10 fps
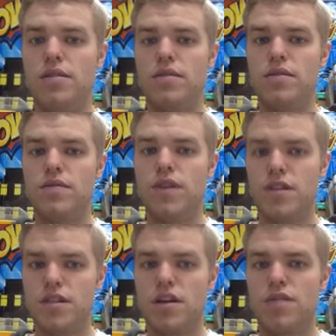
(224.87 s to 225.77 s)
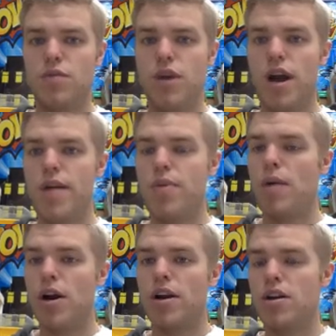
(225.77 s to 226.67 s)
fun stuff, we
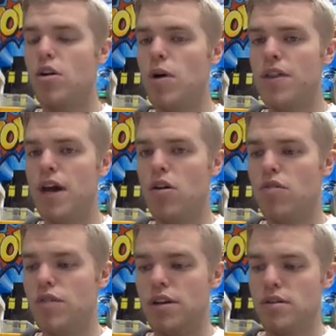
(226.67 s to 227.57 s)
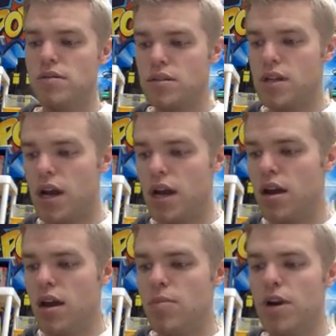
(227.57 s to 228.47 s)
probably already know about that, hopefully. Okay,
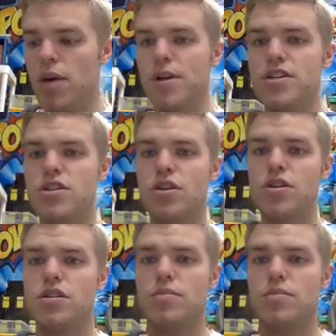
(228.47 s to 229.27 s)
but now I'm going to show you some